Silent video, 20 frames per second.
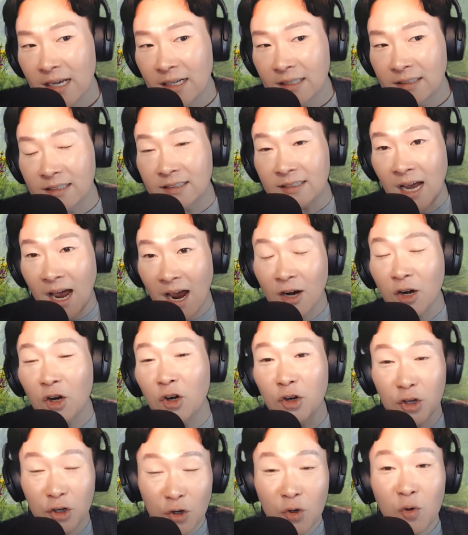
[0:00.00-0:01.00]
to
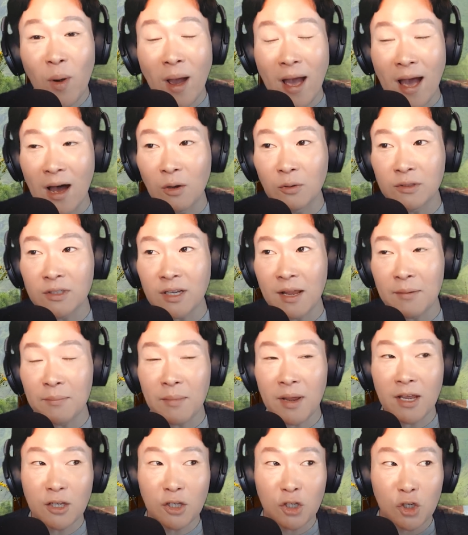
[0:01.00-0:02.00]
tire you out and
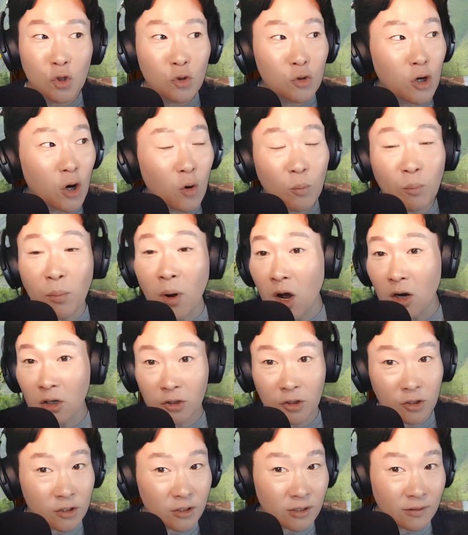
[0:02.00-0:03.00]
make you go
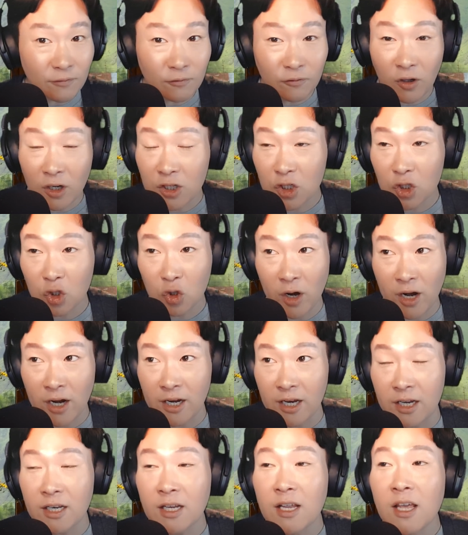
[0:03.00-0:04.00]
bonkers and
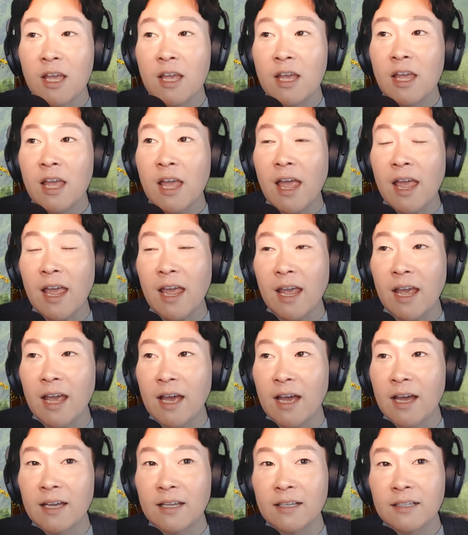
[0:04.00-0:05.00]
frustrated.
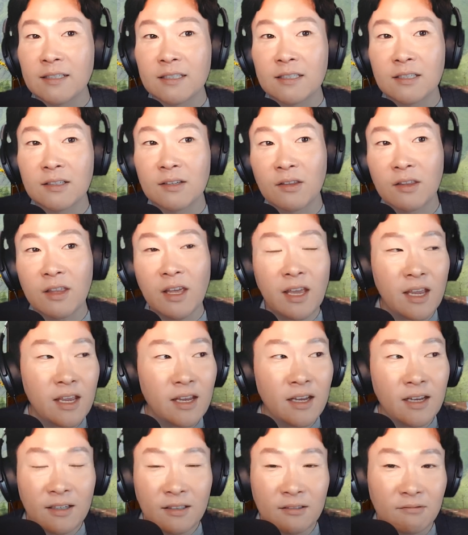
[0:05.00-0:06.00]
And
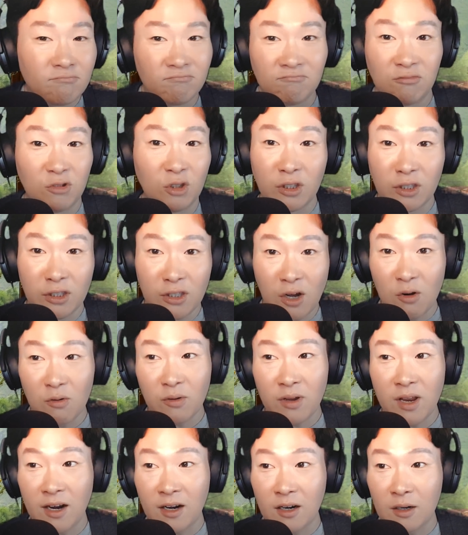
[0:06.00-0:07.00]
they really
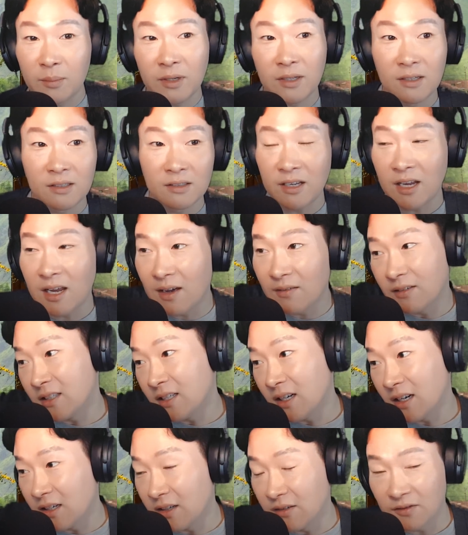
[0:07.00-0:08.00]
don't care because they have a
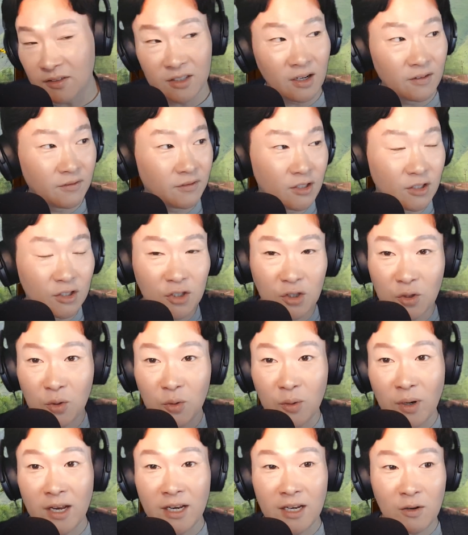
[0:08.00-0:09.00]
ton of stuff to
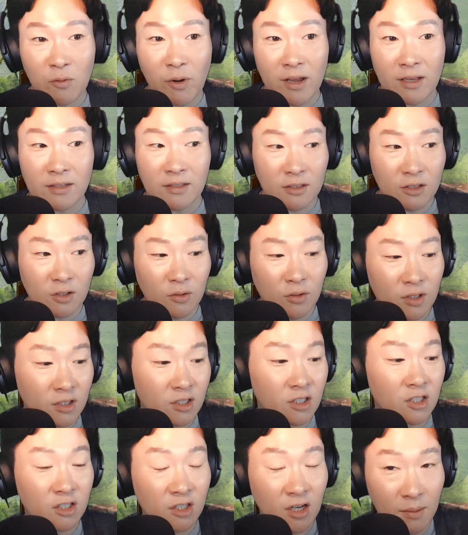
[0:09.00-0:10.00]
do anyways. And so this
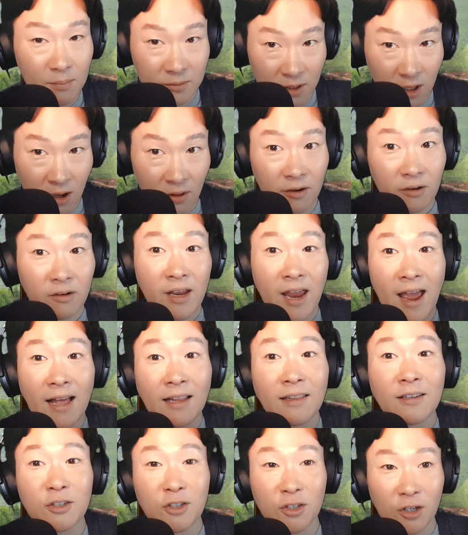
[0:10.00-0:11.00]
just comes on their
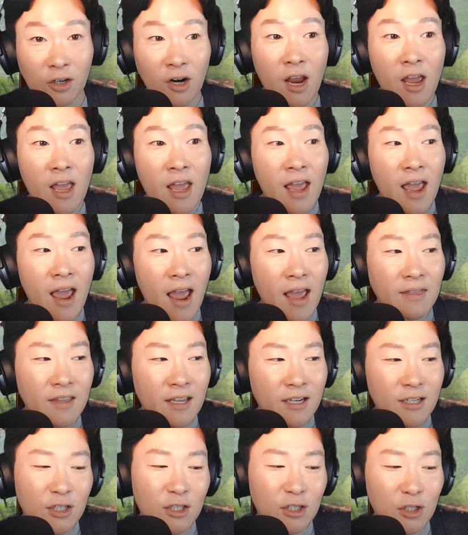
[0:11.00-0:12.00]
calendar and
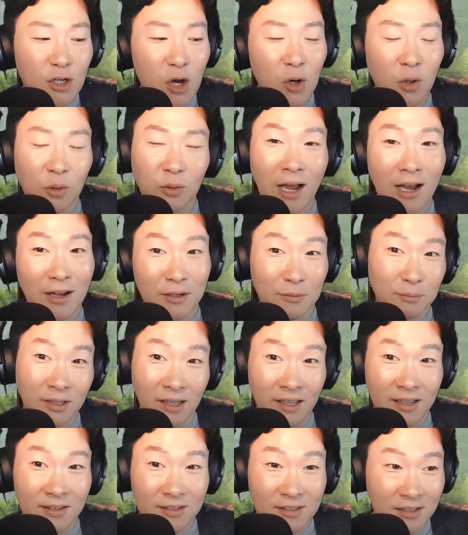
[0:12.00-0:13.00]
they just know how to
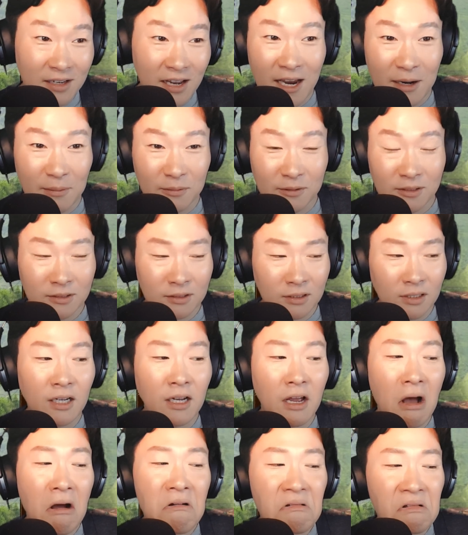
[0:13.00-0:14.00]
play this game. It's just
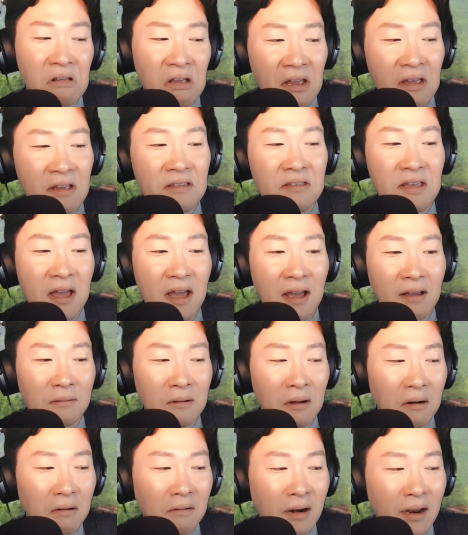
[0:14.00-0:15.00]
like, okay, yeah,
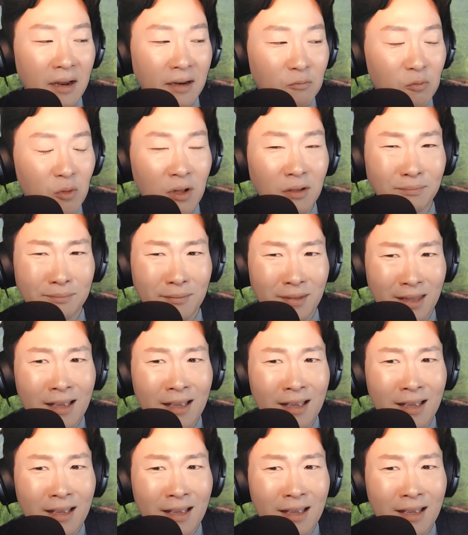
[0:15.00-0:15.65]
all right, well,